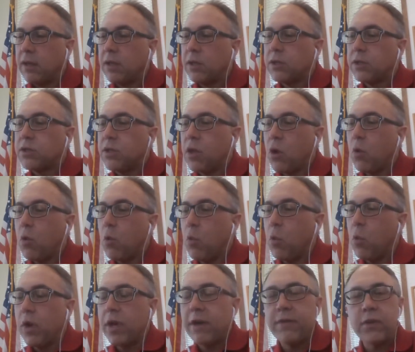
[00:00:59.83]
So
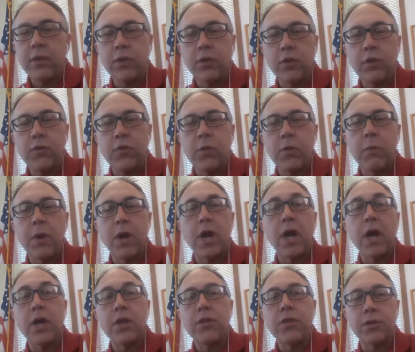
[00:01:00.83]
what have you learned from
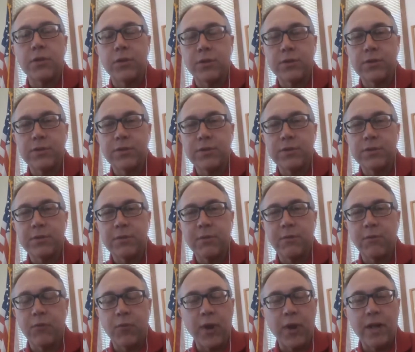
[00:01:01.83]
others,
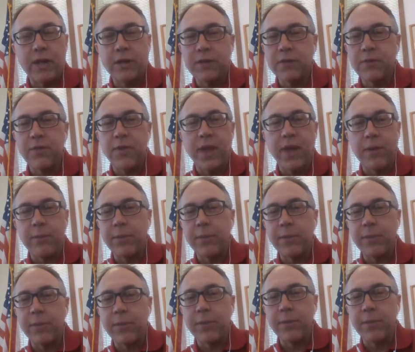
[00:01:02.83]
friends, family,